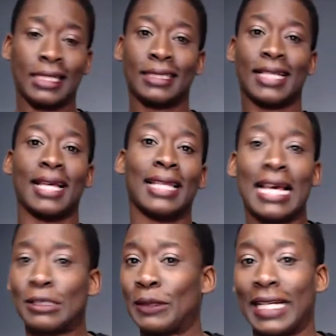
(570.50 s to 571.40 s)
That
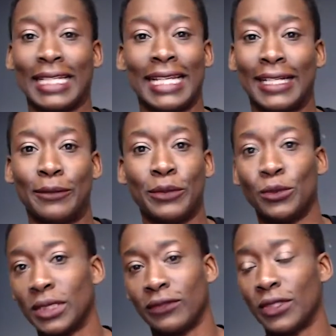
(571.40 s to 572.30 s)
last one I can't help you
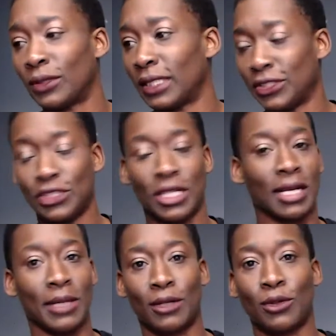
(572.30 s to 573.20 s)
with. If you don't like your
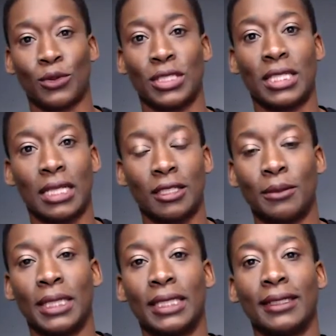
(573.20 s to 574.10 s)
job, I don't know what to tell you,
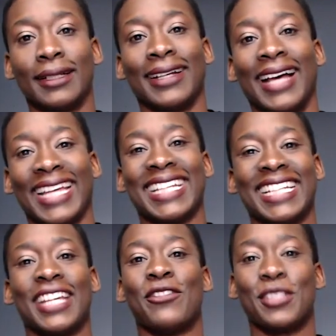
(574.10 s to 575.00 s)
but I can
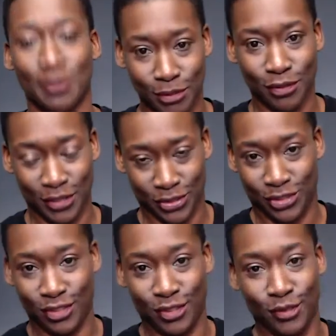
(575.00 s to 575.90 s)
give you some
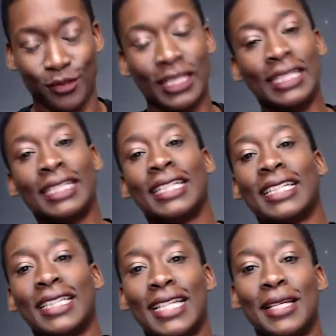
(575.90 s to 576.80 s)
stretches to do
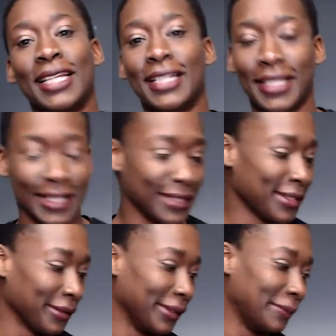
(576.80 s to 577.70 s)
in the
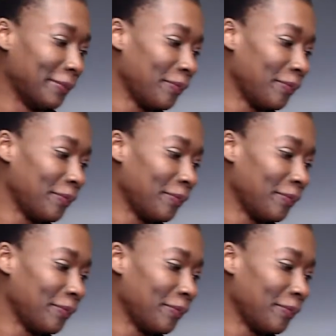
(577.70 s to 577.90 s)
interim.